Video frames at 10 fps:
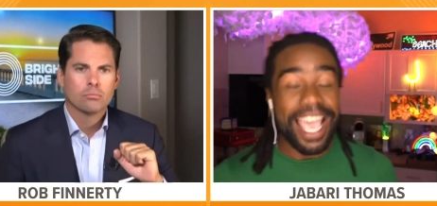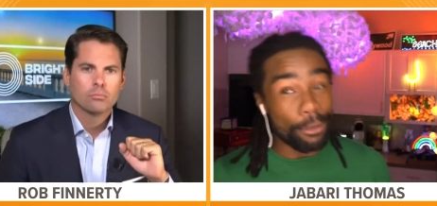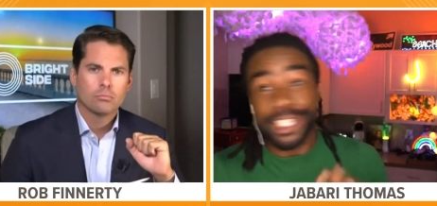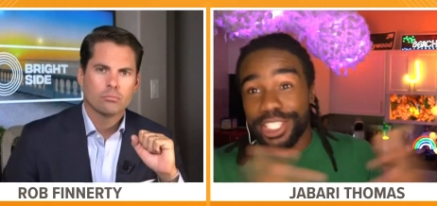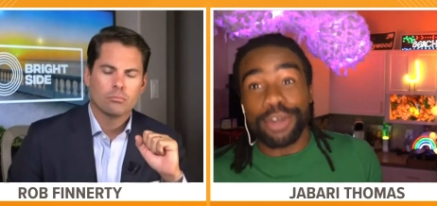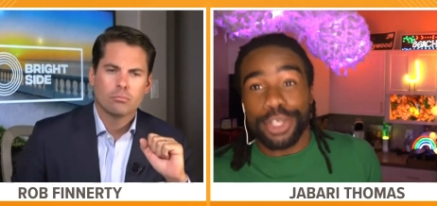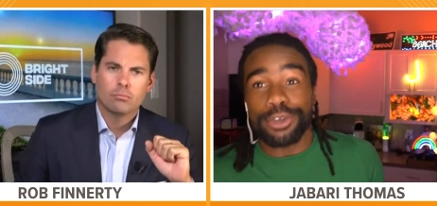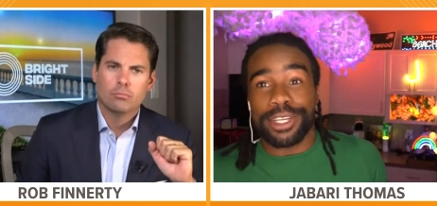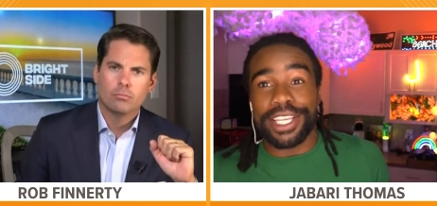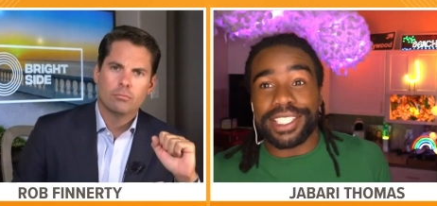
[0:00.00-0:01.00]
Speaker 1: and we still do
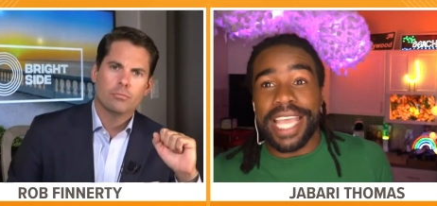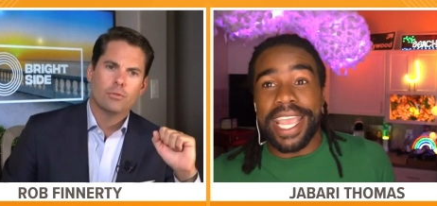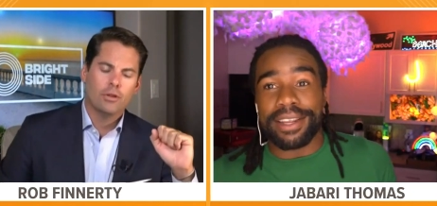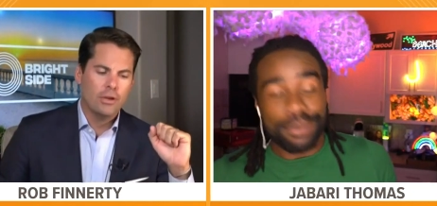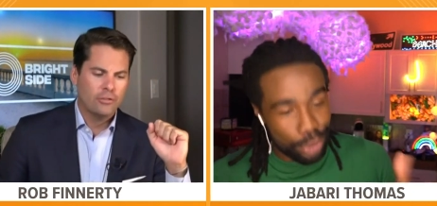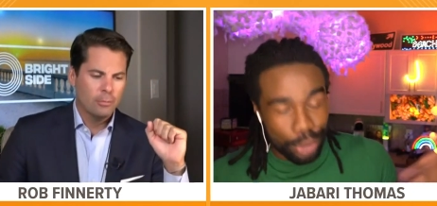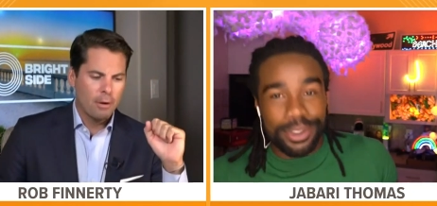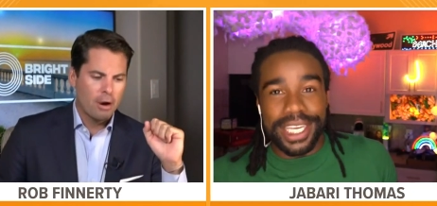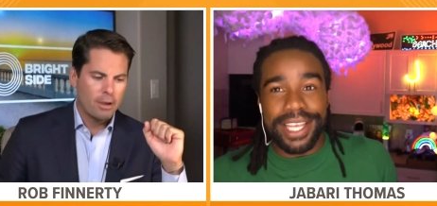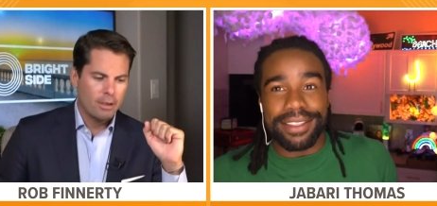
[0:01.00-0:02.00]
to this day. Jeez,
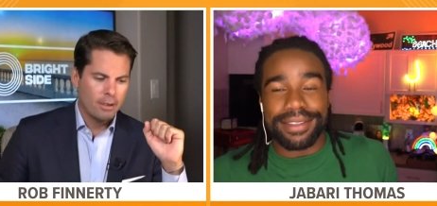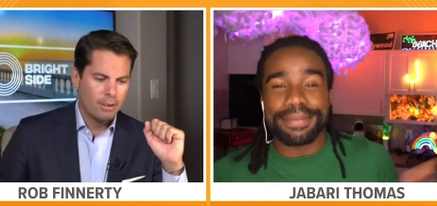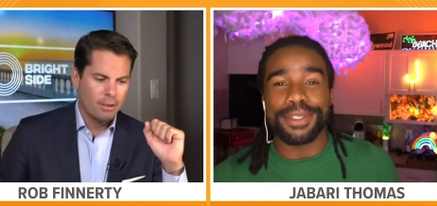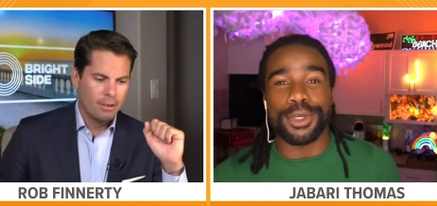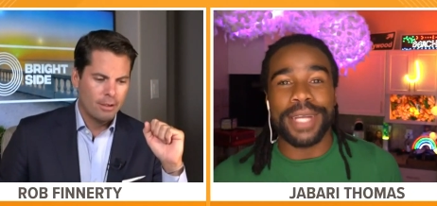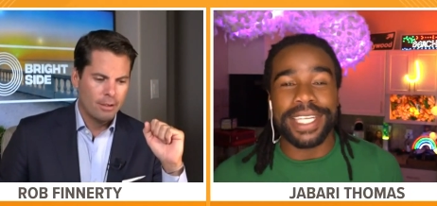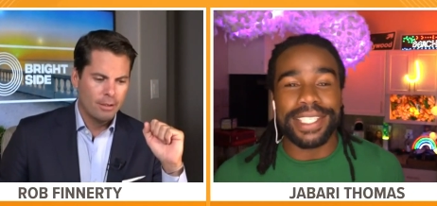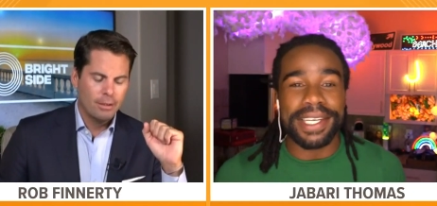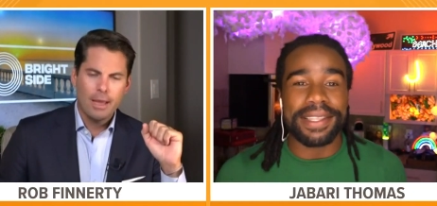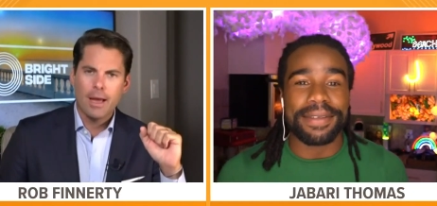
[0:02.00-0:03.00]
Juneteenth, June
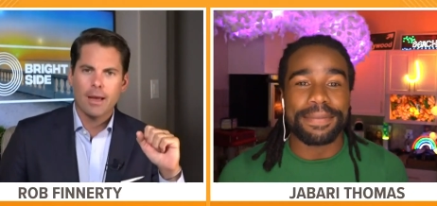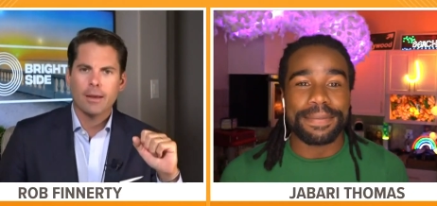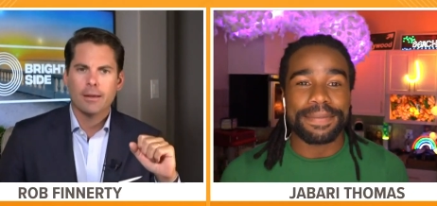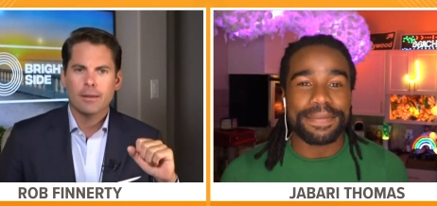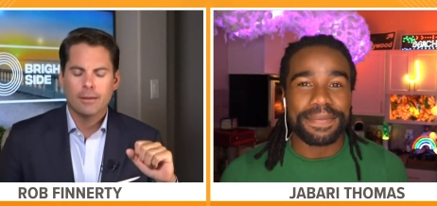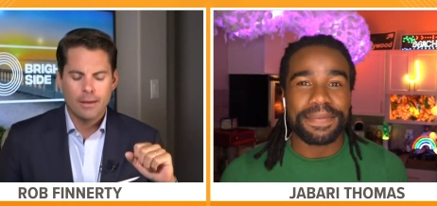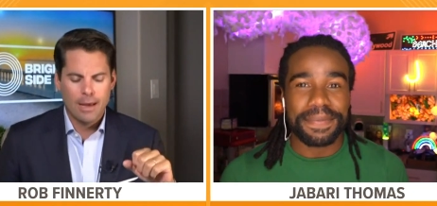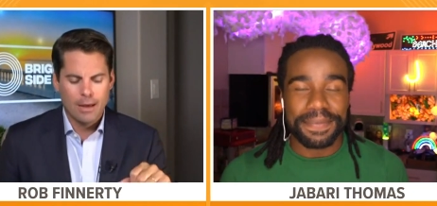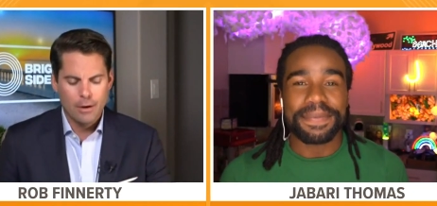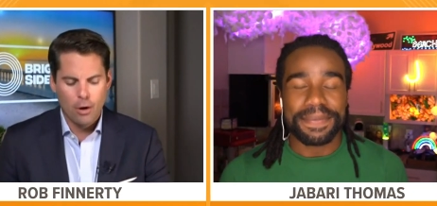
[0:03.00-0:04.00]
19th. Yeah.
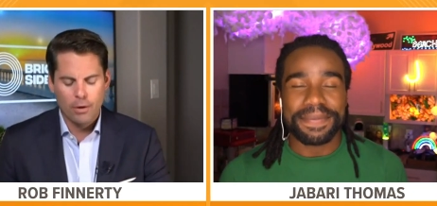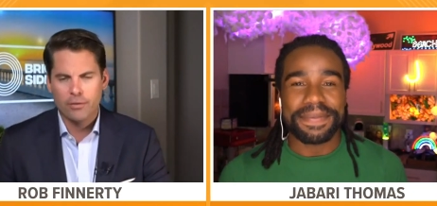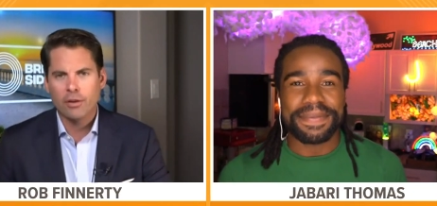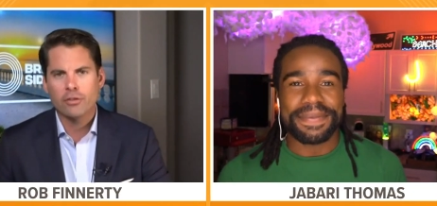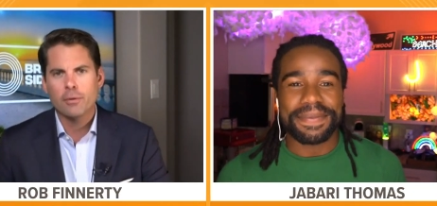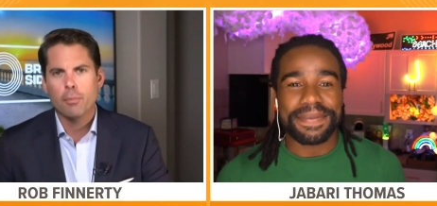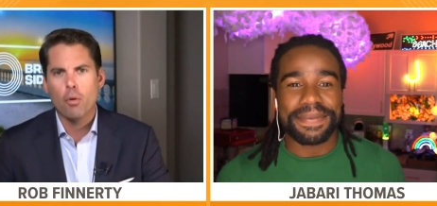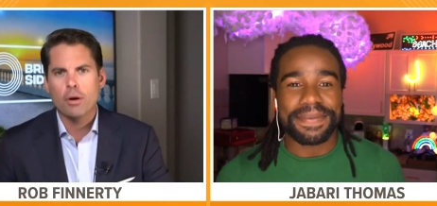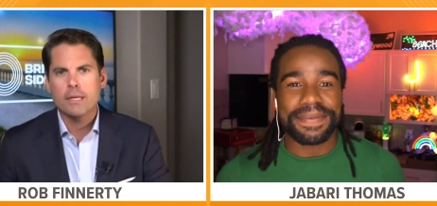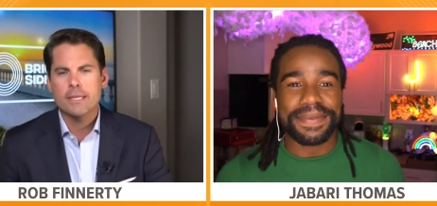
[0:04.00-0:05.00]
Speaker 2: Yeah, no, it's such an
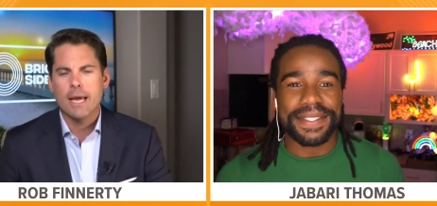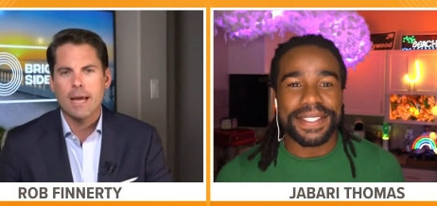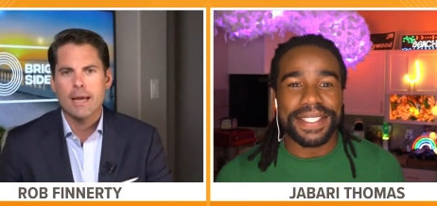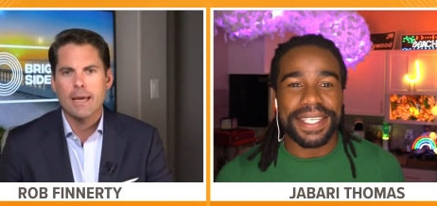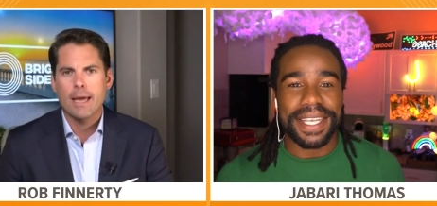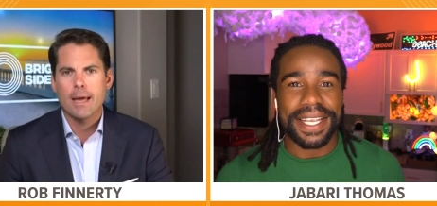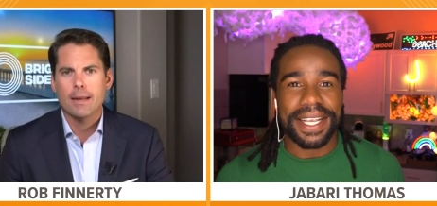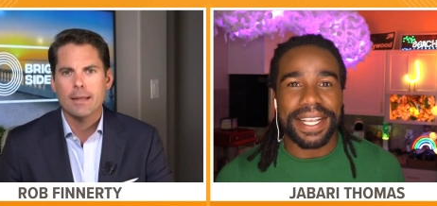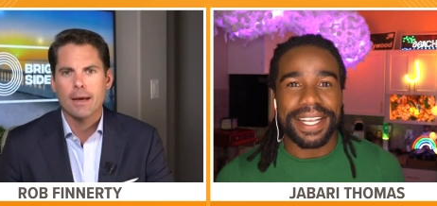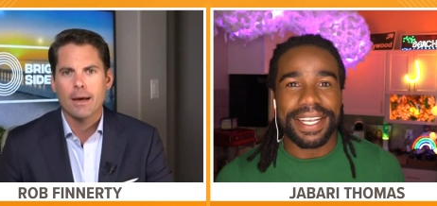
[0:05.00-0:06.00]
important day,
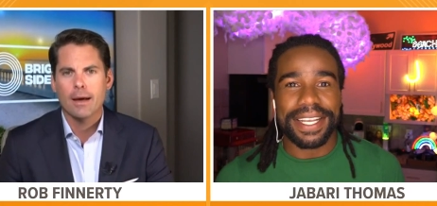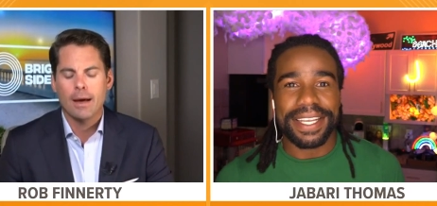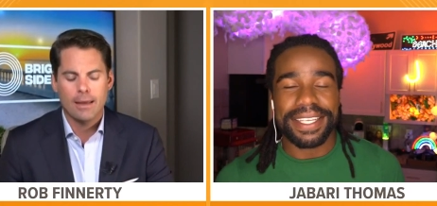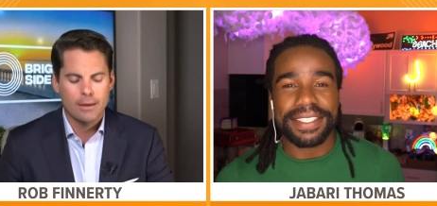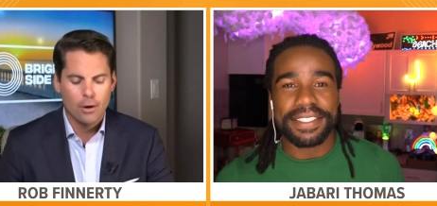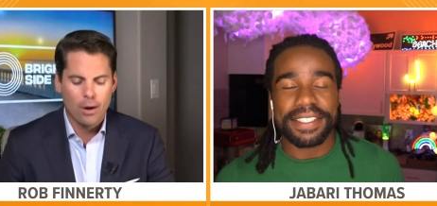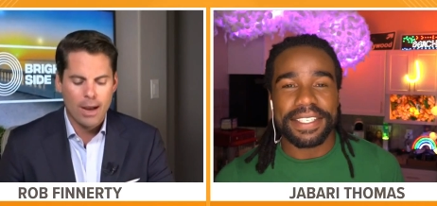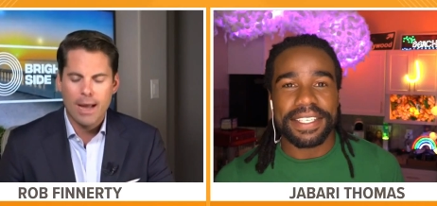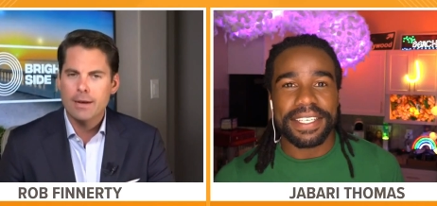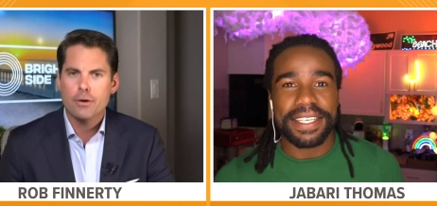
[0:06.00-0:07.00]
and uh, I, you know,
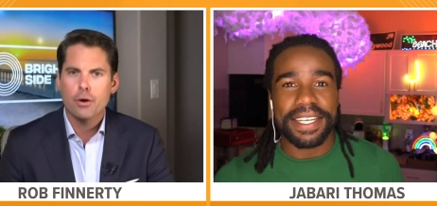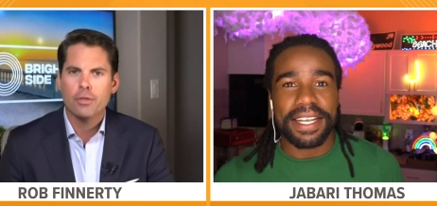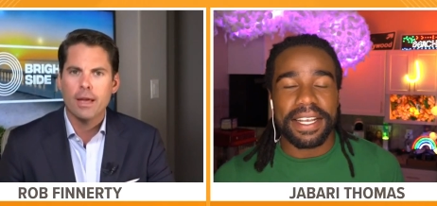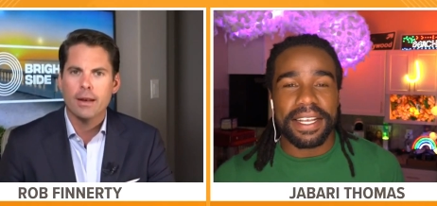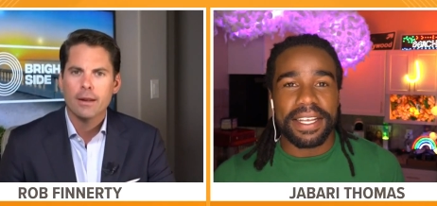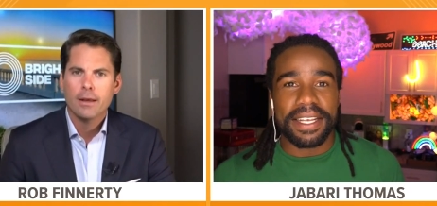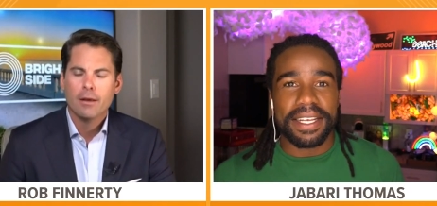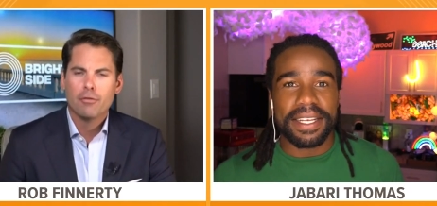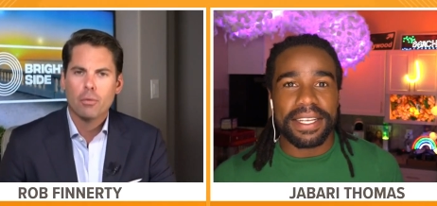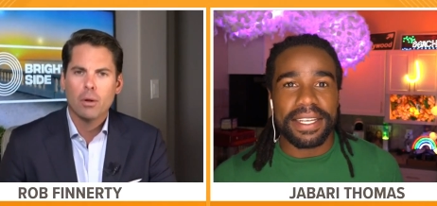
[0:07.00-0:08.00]
I, I hadn't heard that
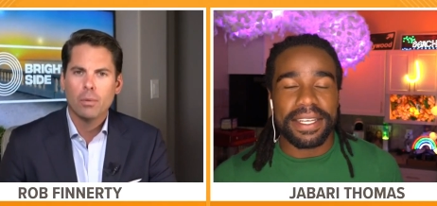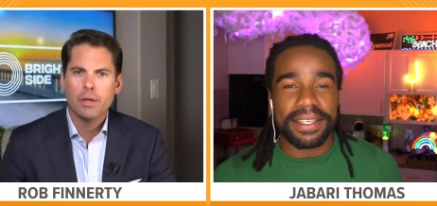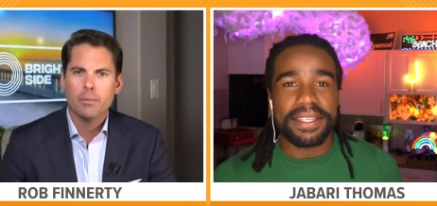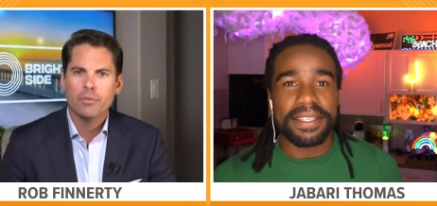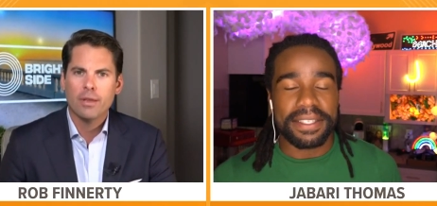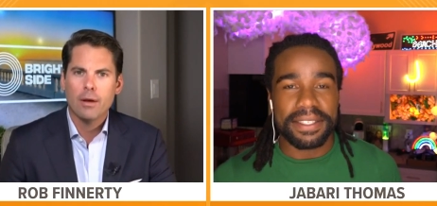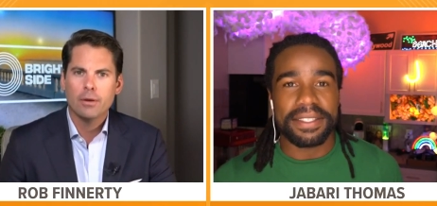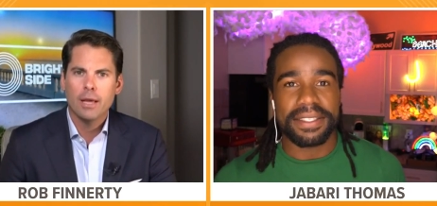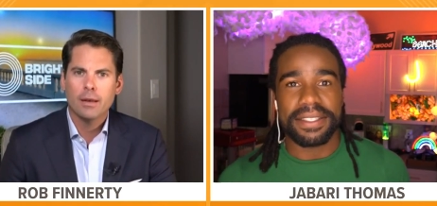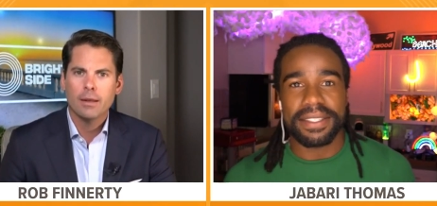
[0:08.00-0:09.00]
Pharrell Williams sound
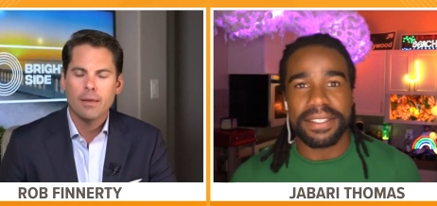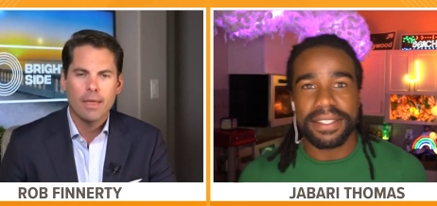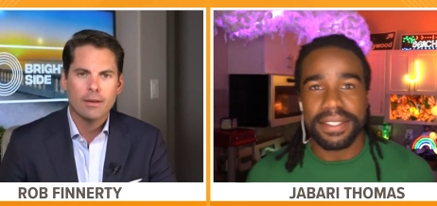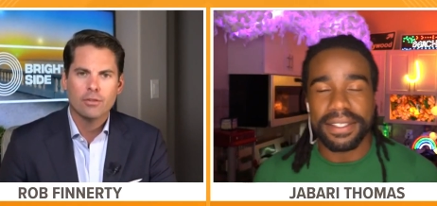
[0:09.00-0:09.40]
yet, and that